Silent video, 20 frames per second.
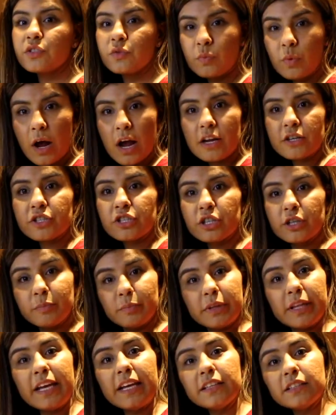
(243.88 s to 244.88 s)
wash your
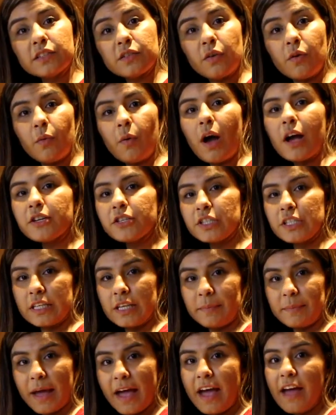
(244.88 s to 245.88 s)
plates. Wash them
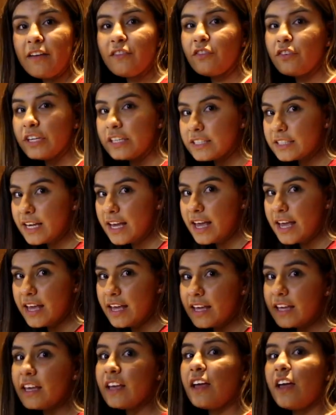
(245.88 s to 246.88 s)
every
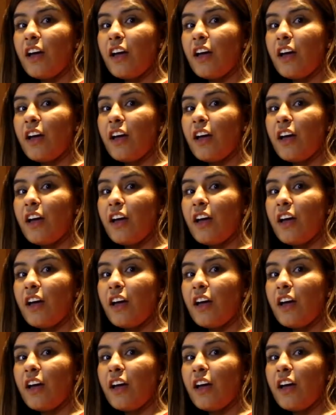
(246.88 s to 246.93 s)
day.